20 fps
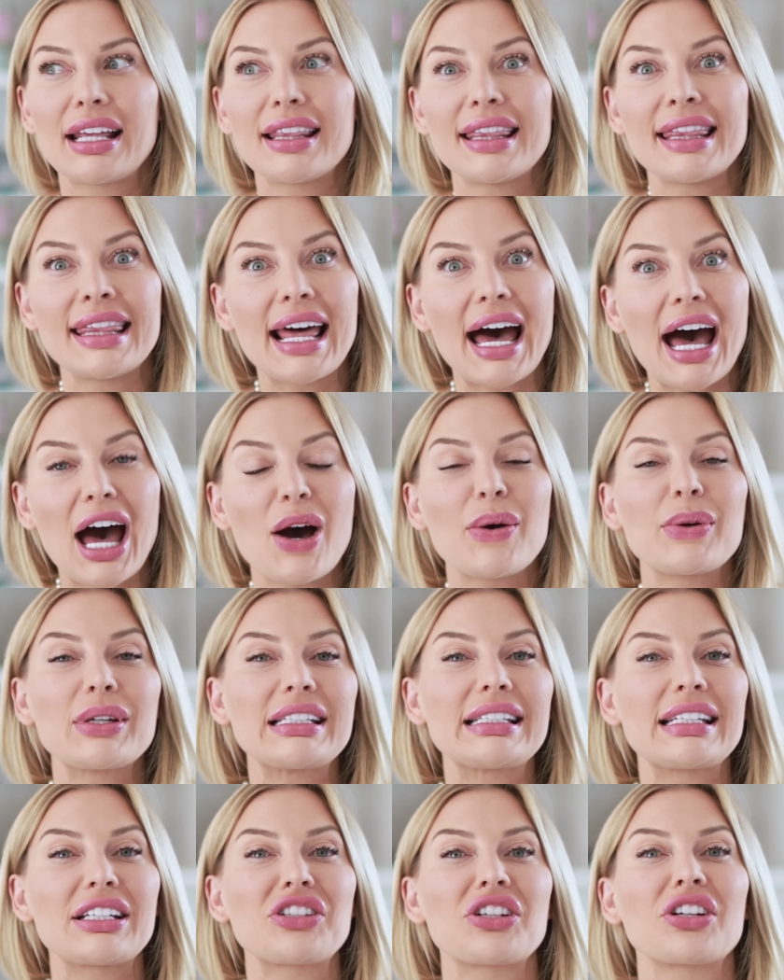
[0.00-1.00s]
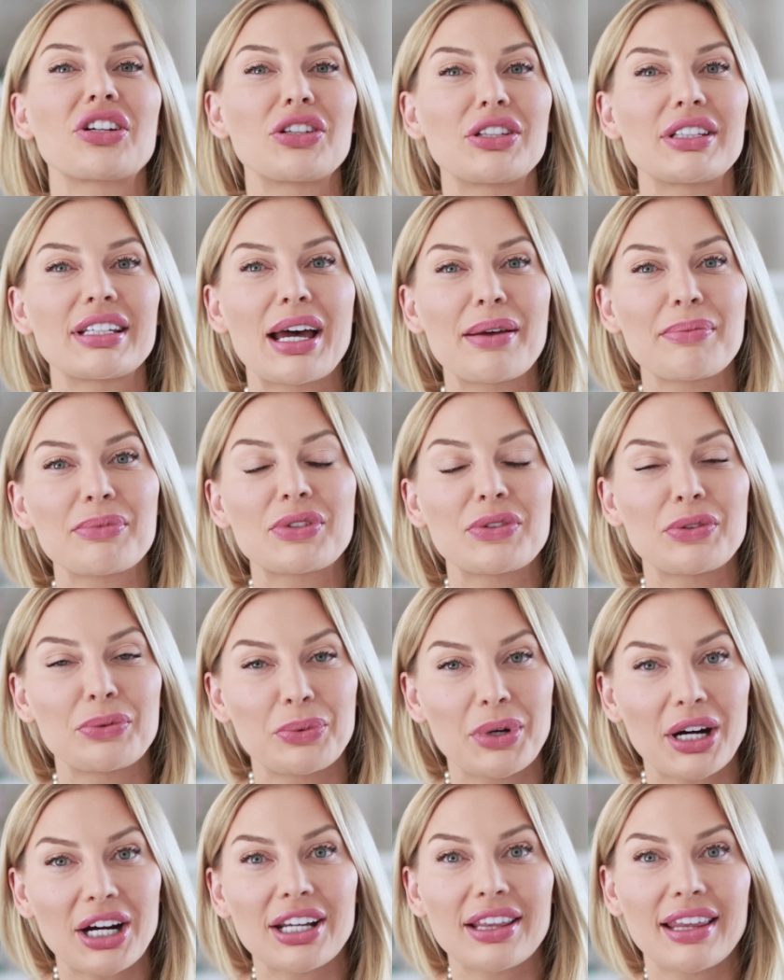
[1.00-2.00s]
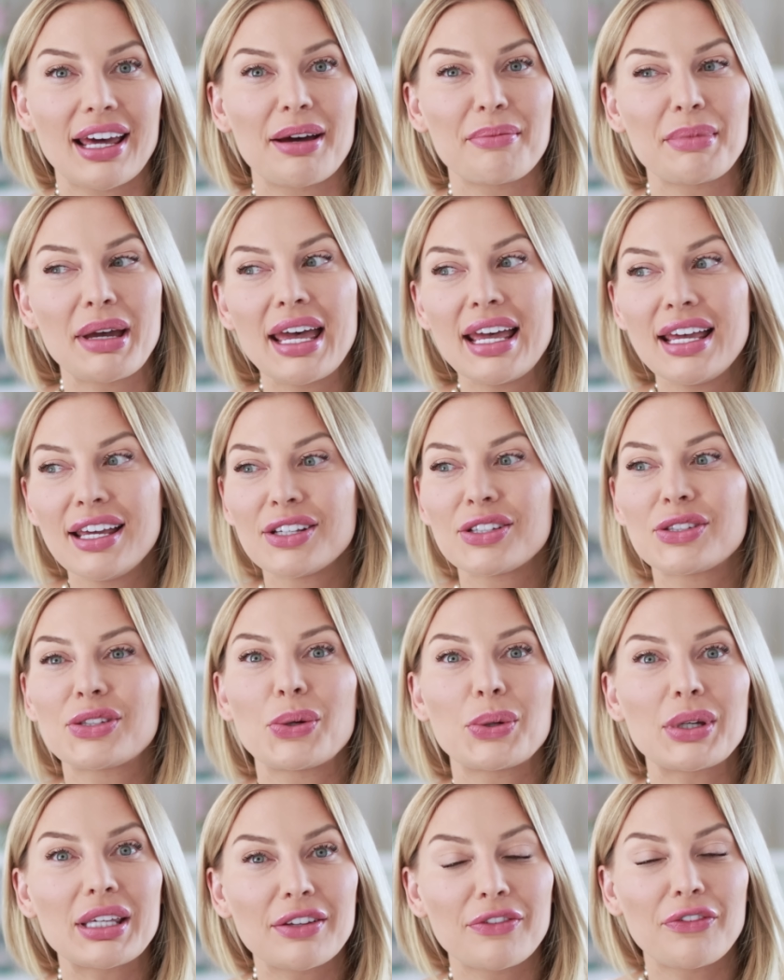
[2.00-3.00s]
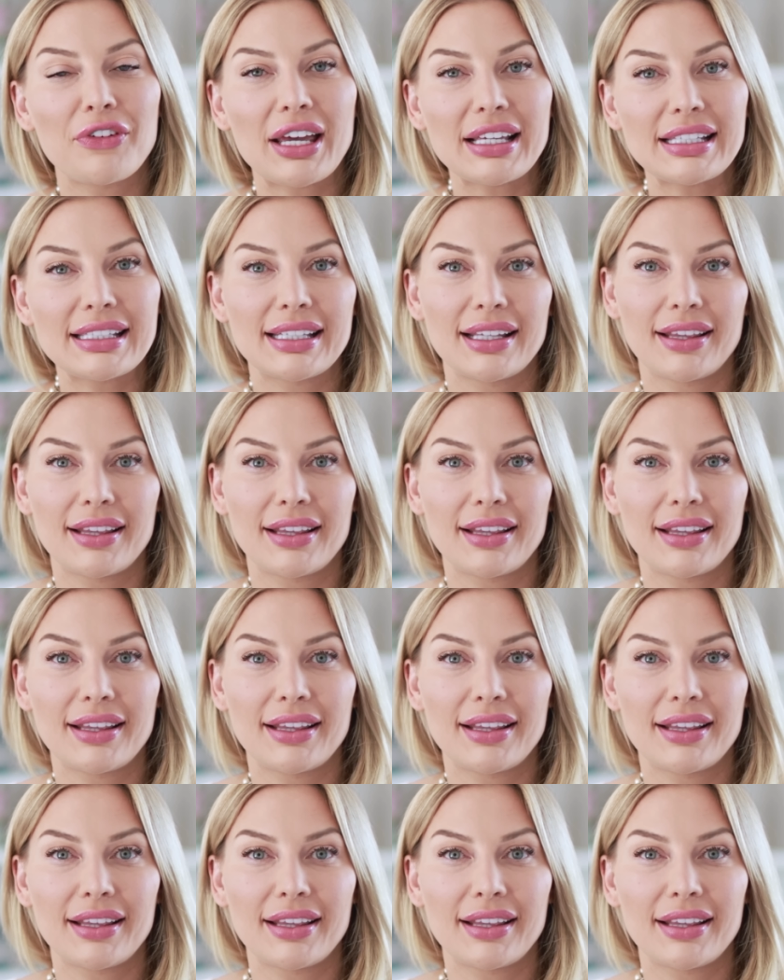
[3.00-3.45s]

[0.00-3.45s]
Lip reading: Now is such a good time to wear them, so invest in